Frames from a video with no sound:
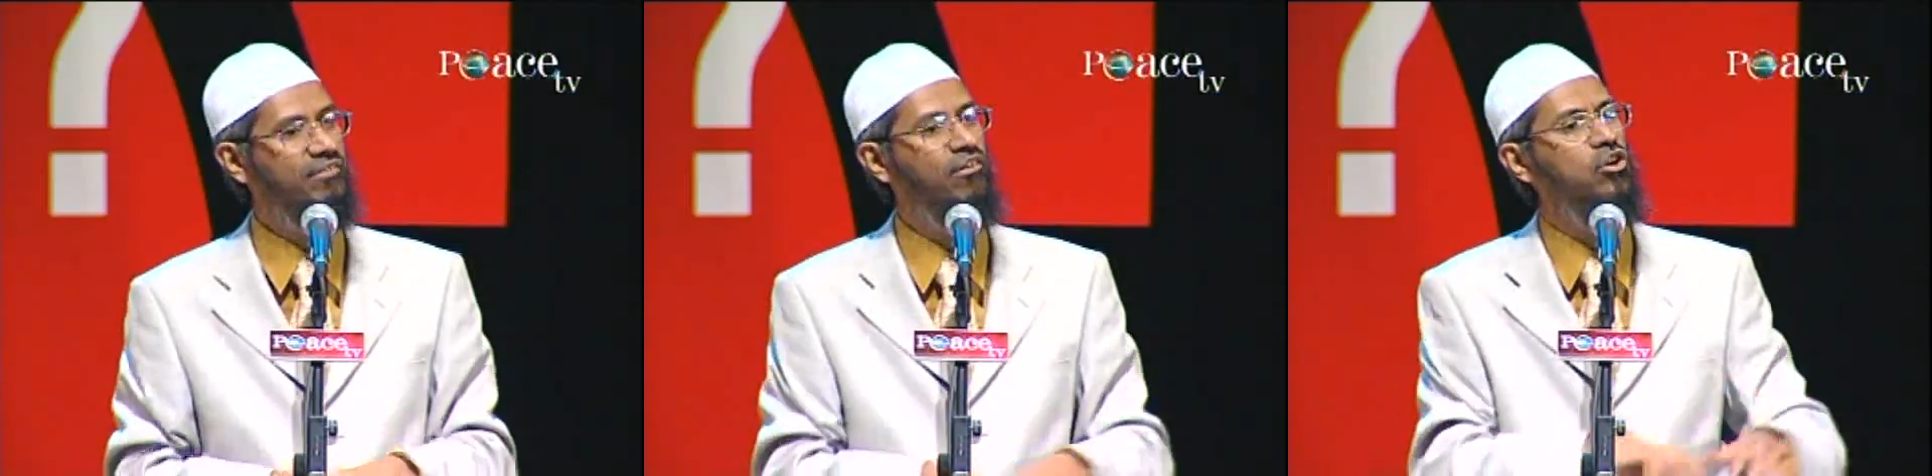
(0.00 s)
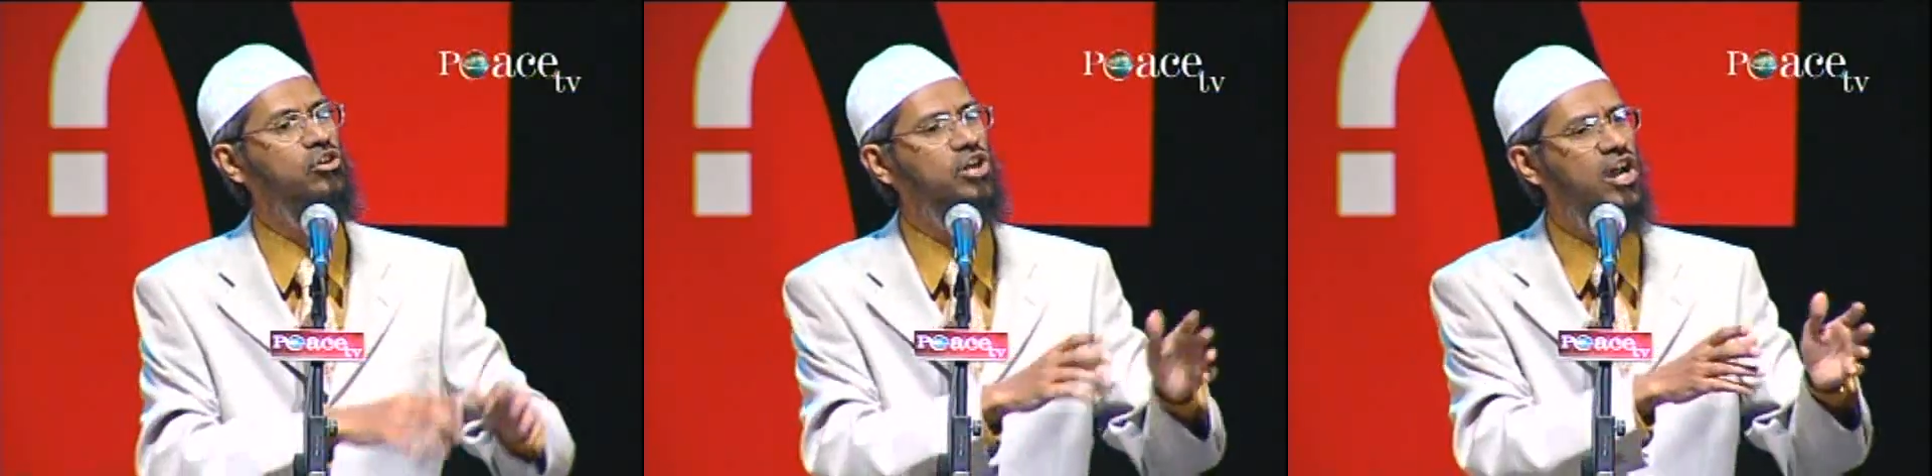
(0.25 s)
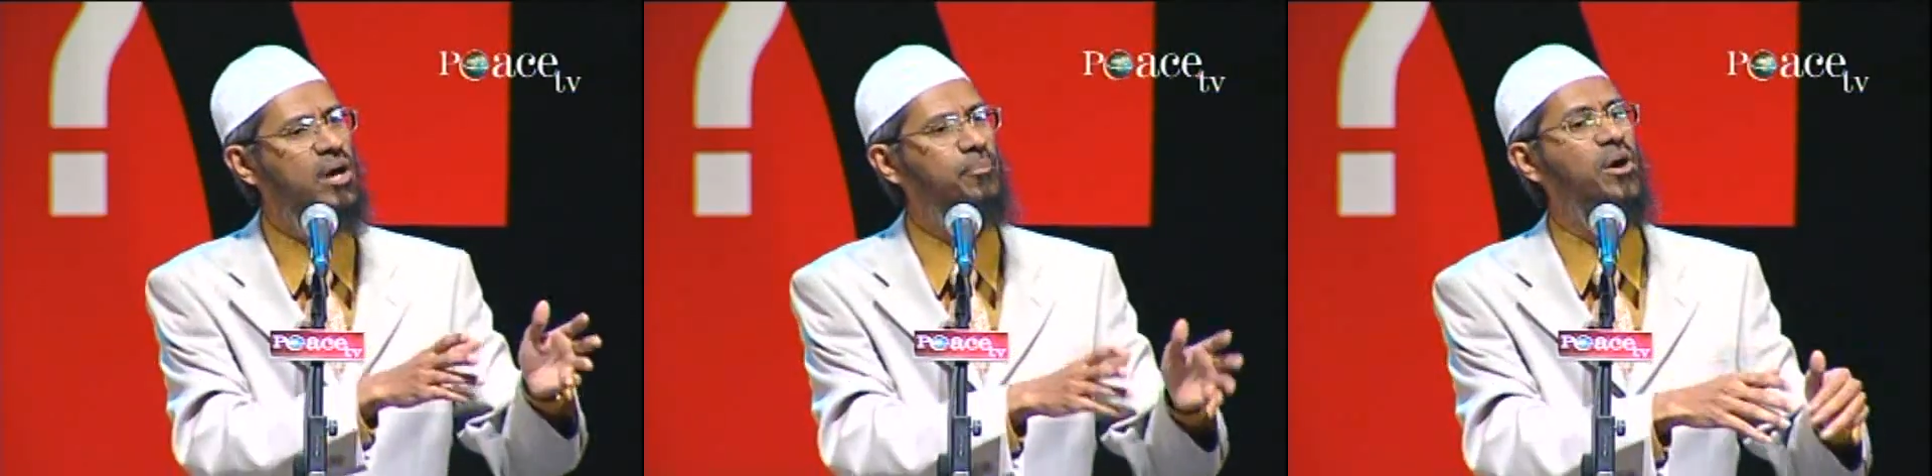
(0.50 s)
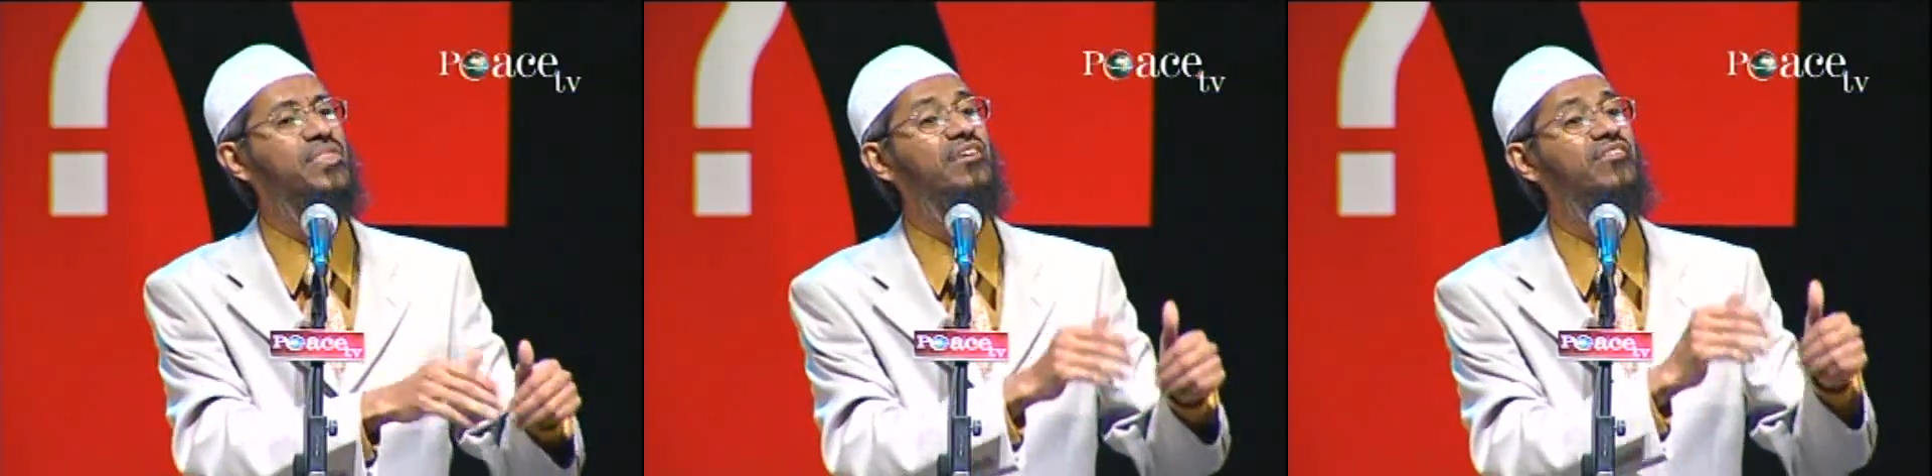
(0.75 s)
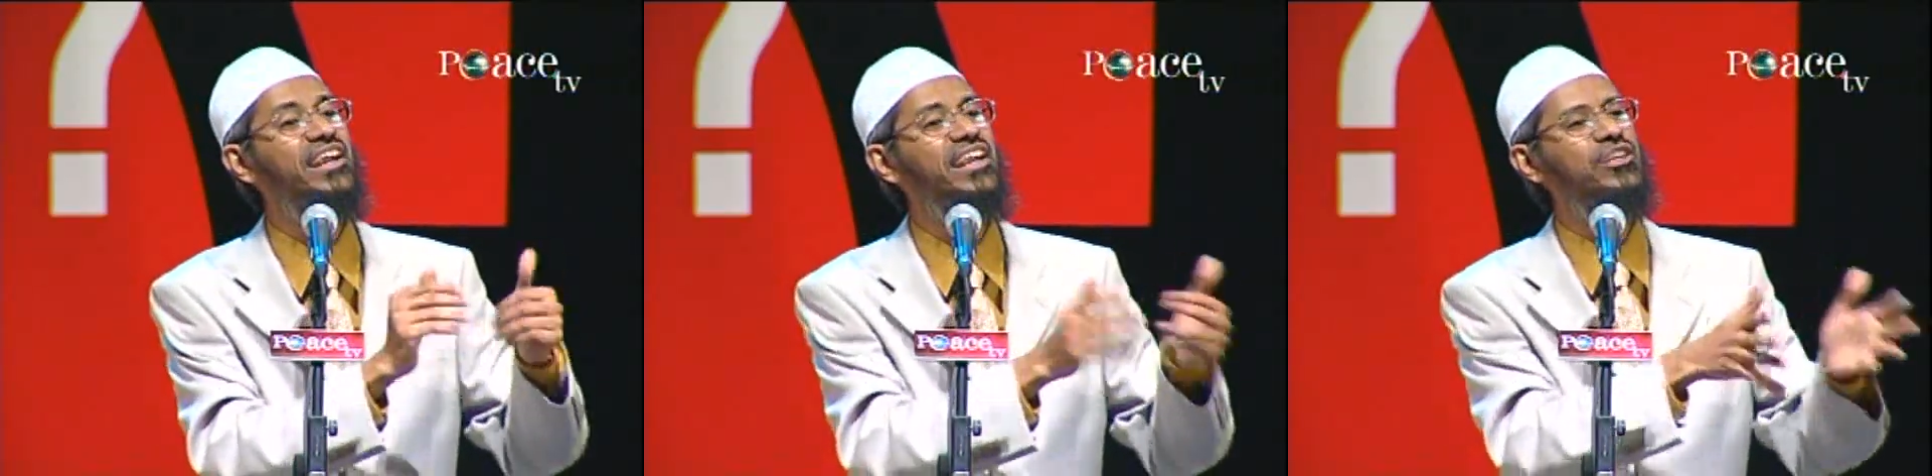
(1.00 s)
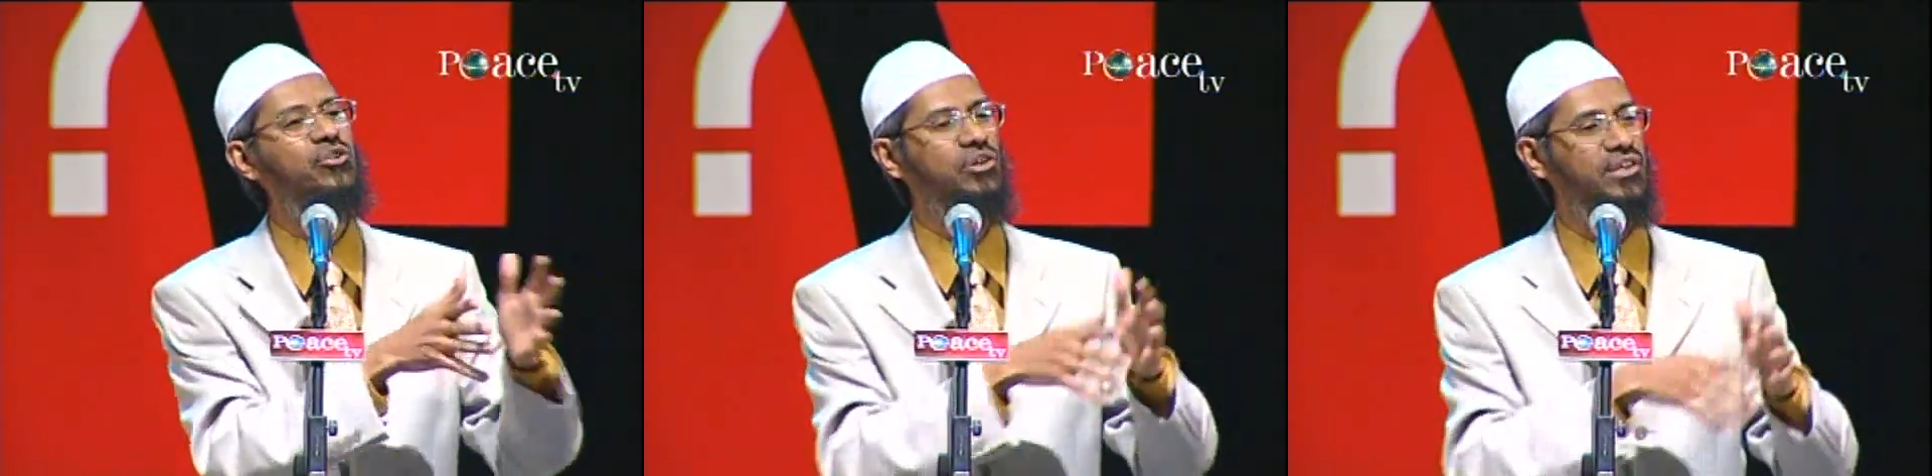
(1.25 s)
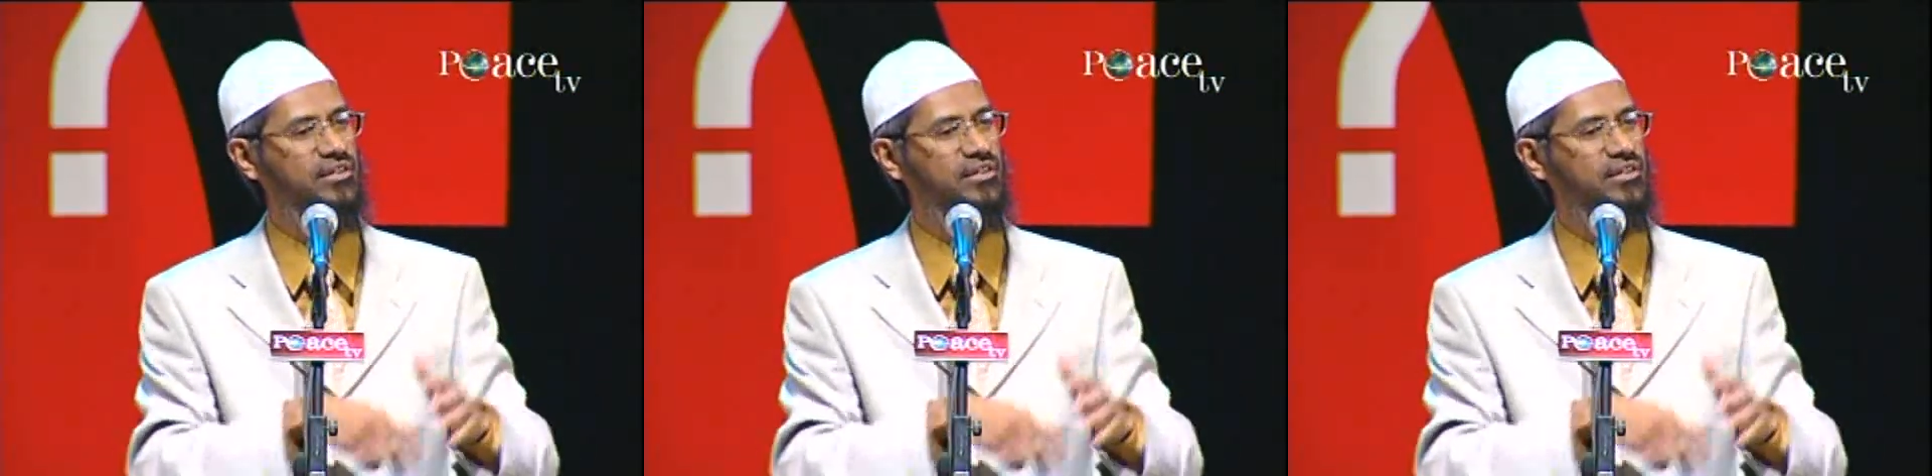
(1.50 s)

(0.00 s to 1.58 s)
were looked down upon, they were ridiculed.